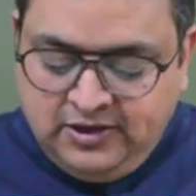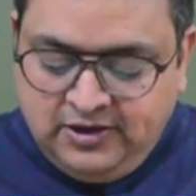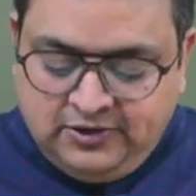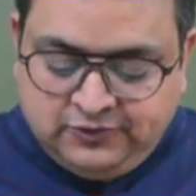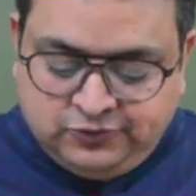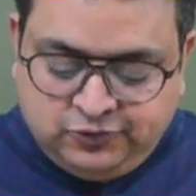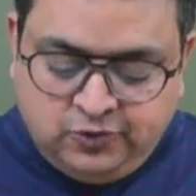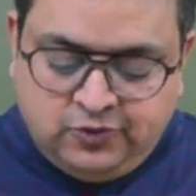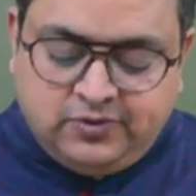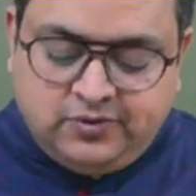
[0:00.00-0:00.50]

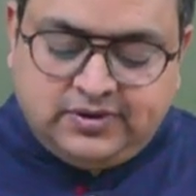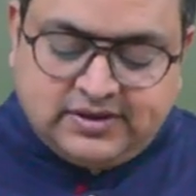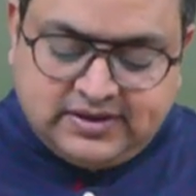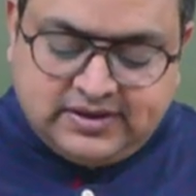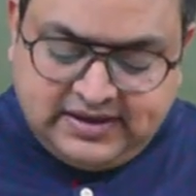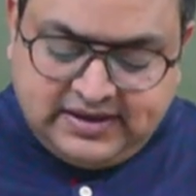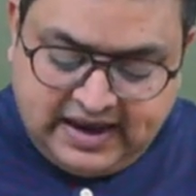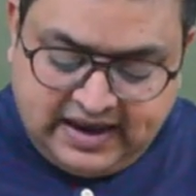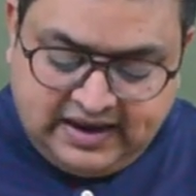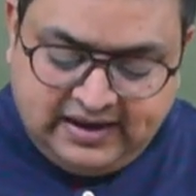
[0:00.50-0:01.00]
So
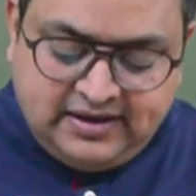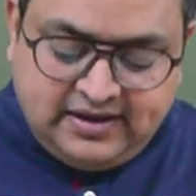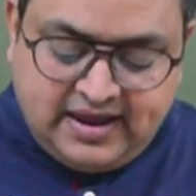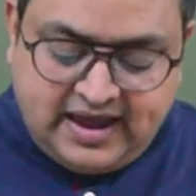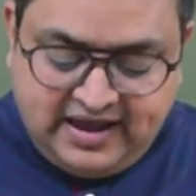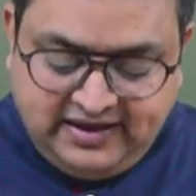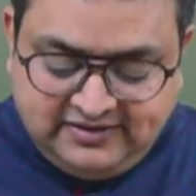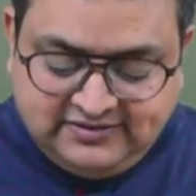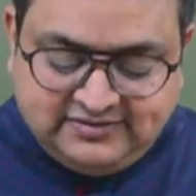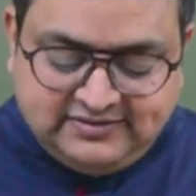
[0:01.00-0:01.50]
can
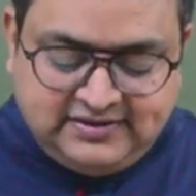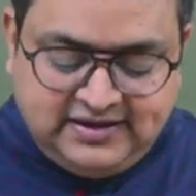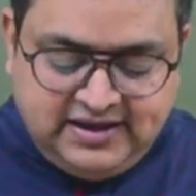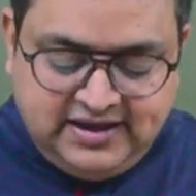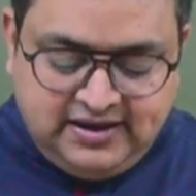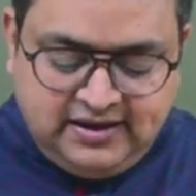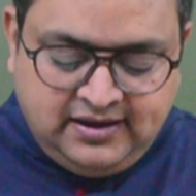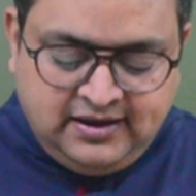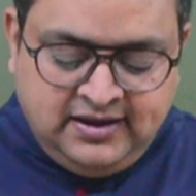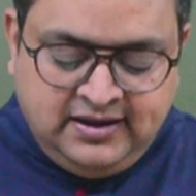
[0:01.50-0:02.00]
I
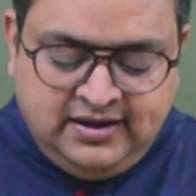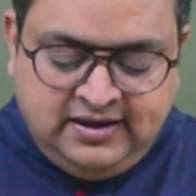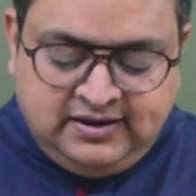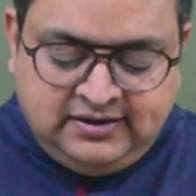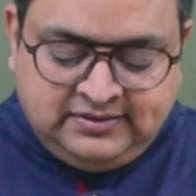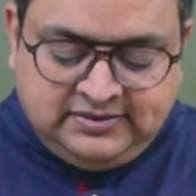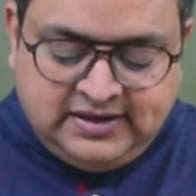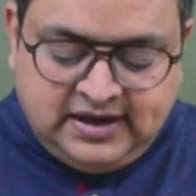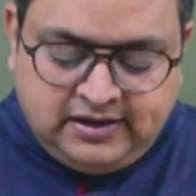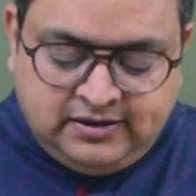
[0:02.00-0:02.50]
say
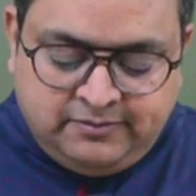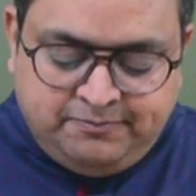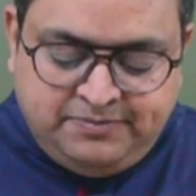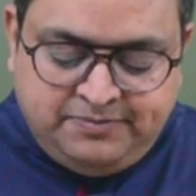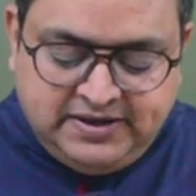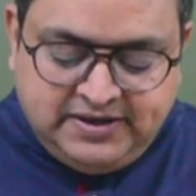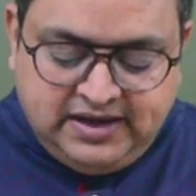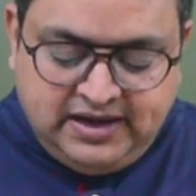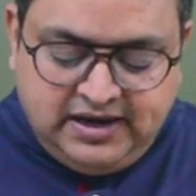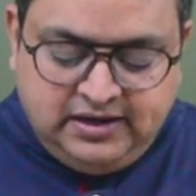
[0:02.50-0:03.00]
that
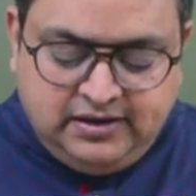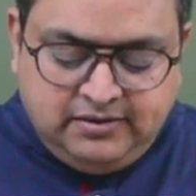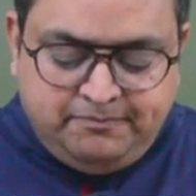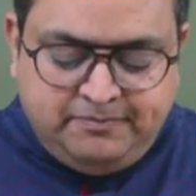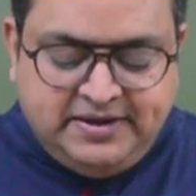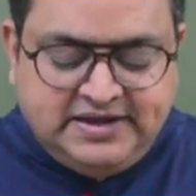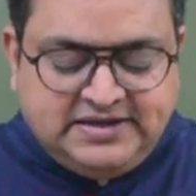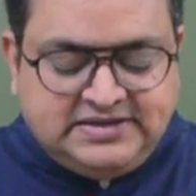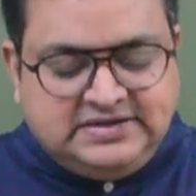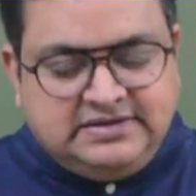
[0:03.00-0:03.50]
in
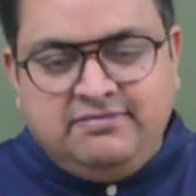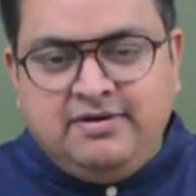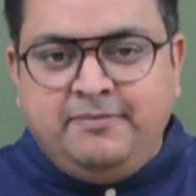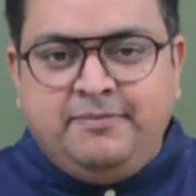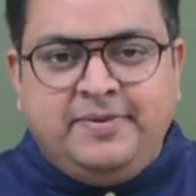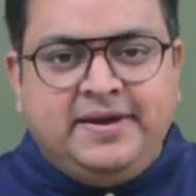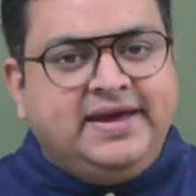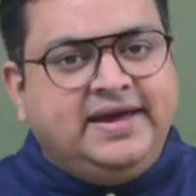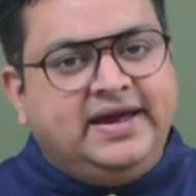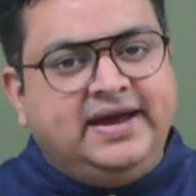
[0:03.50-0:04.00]

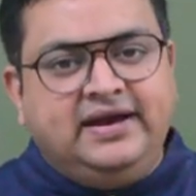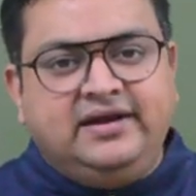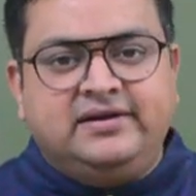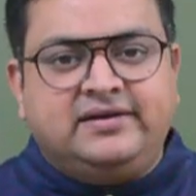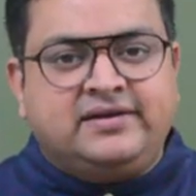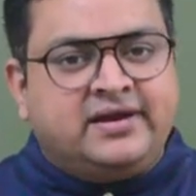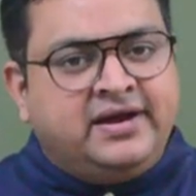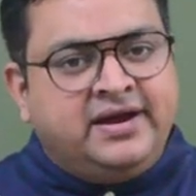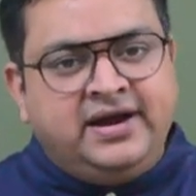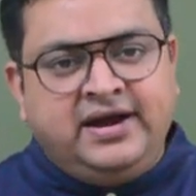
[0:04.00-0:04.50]
PGBP
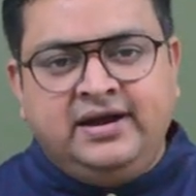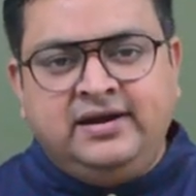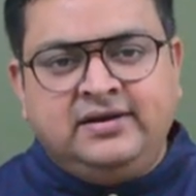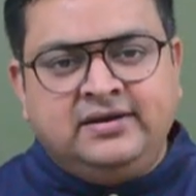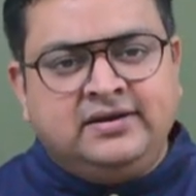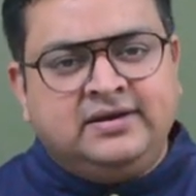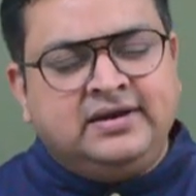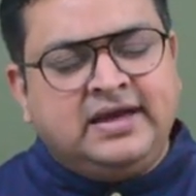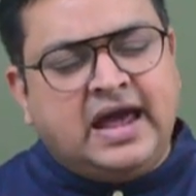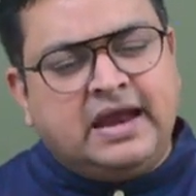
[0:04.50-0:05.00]

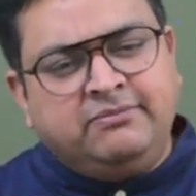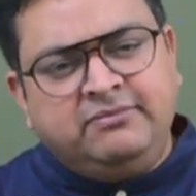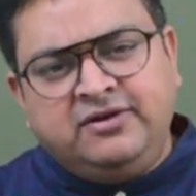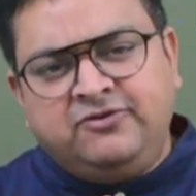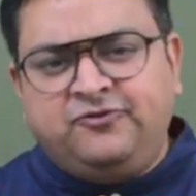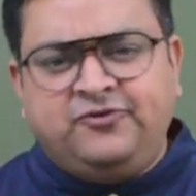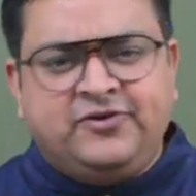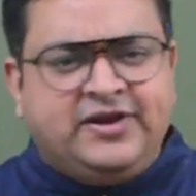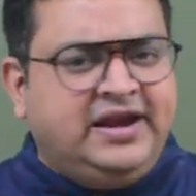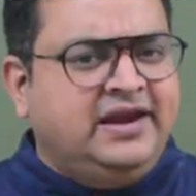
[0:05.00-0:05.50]
intra-head can be
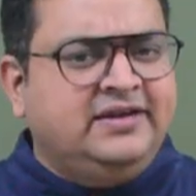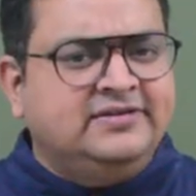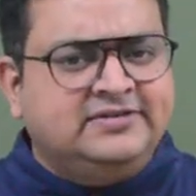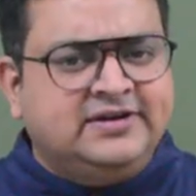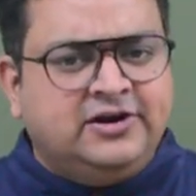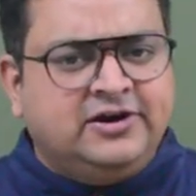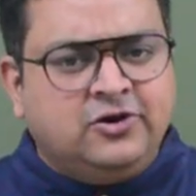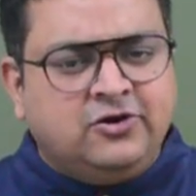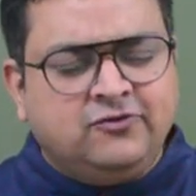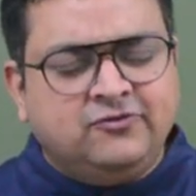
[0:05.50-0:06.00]
freely
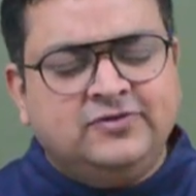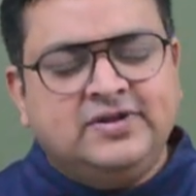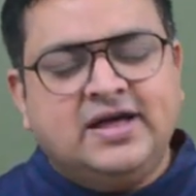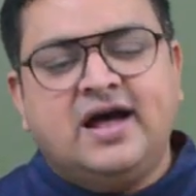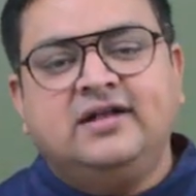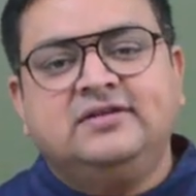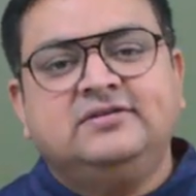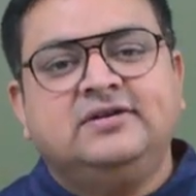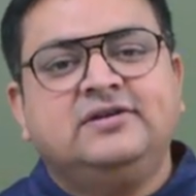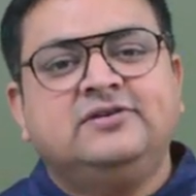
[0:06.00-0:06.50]
set off? The
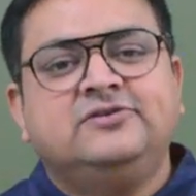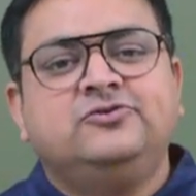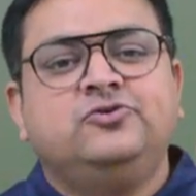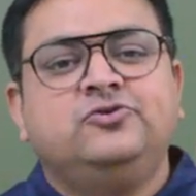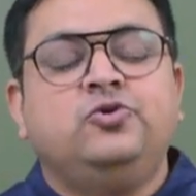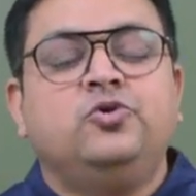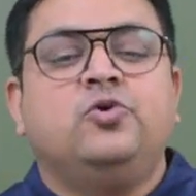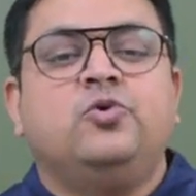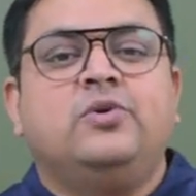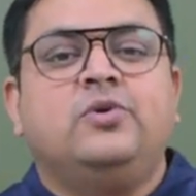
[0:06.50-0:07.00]
answer is
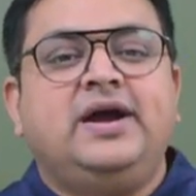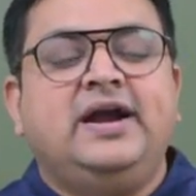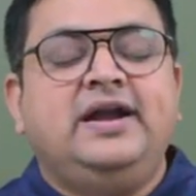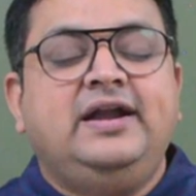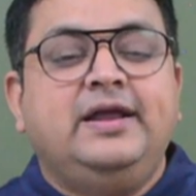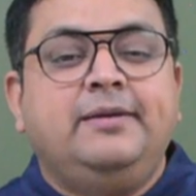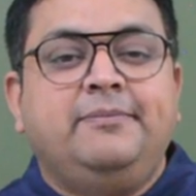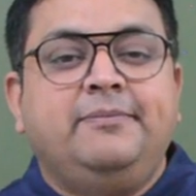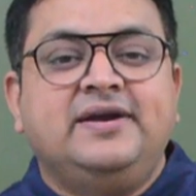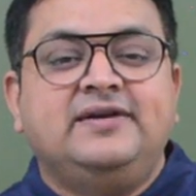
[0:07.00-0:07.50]
no.
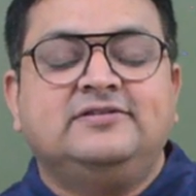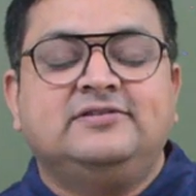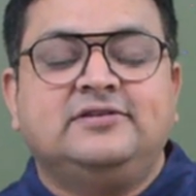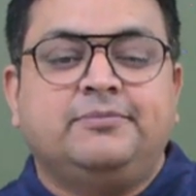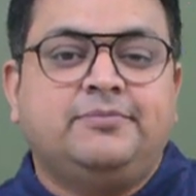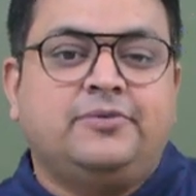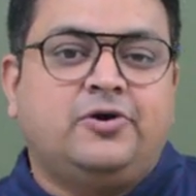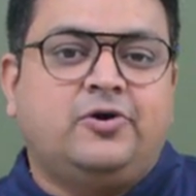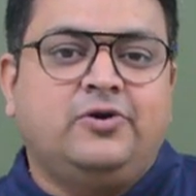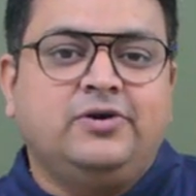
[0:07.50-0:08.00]
It depends
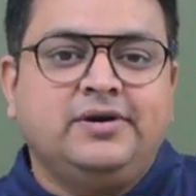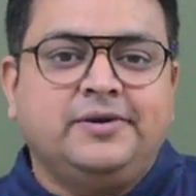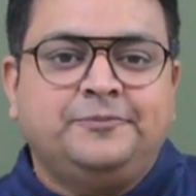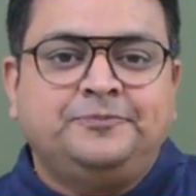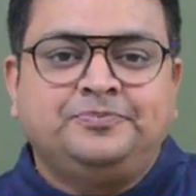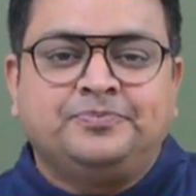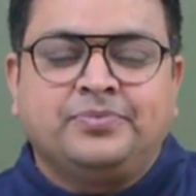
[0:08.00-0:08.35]
upon